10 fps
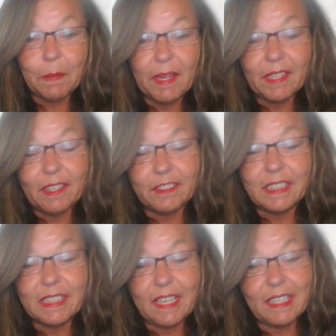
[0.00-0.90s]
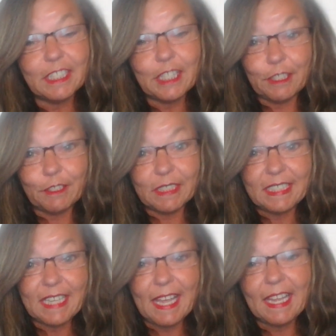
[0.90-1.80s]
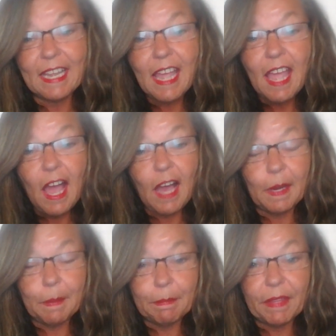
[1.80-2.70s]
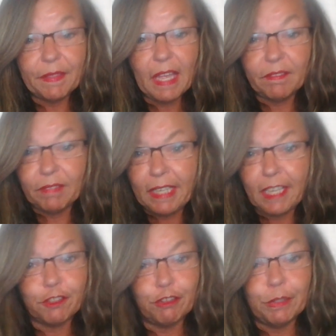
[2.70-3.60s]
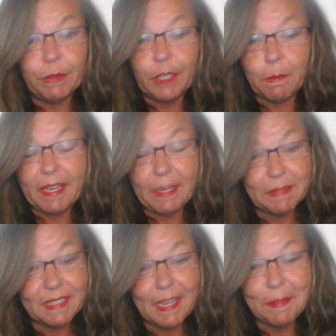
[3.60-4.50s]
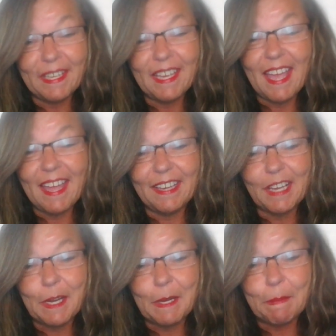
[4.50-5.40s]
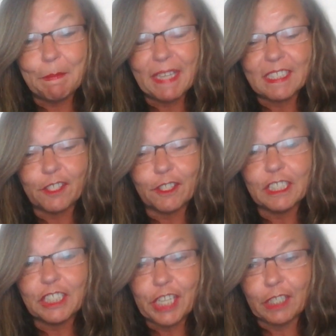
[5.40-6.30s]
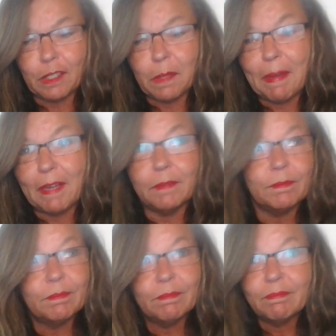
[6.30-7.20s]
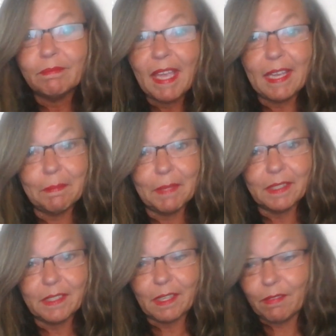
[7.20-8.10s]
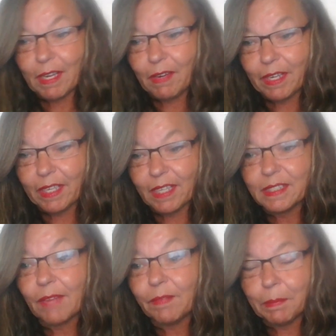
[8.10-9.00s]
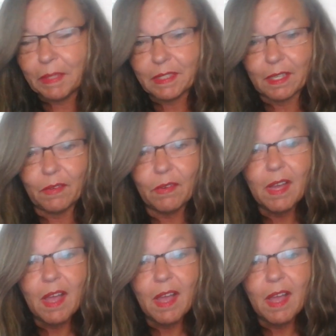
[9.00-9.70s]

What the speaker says: OMAD here. Today is Thursday. In case you're new here, my name is Debbie, and I started this channel about 8 months ago now, I guess, 7 months ago,